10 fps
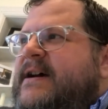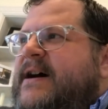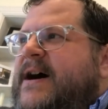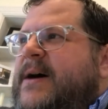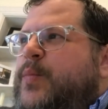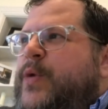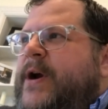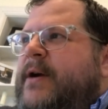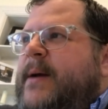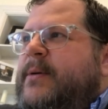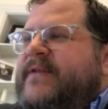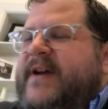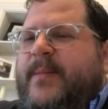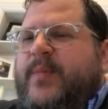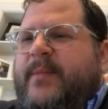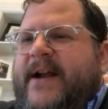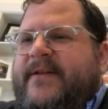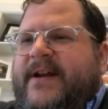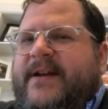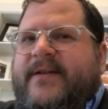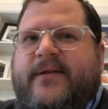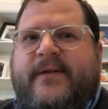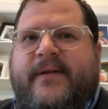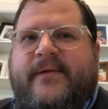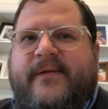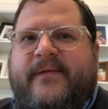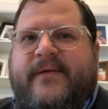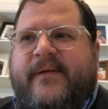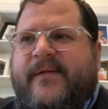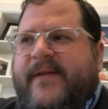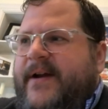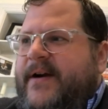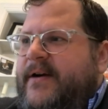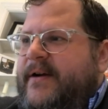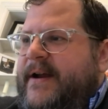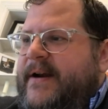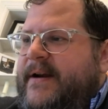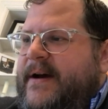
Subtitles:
we were able to implement into the theater. And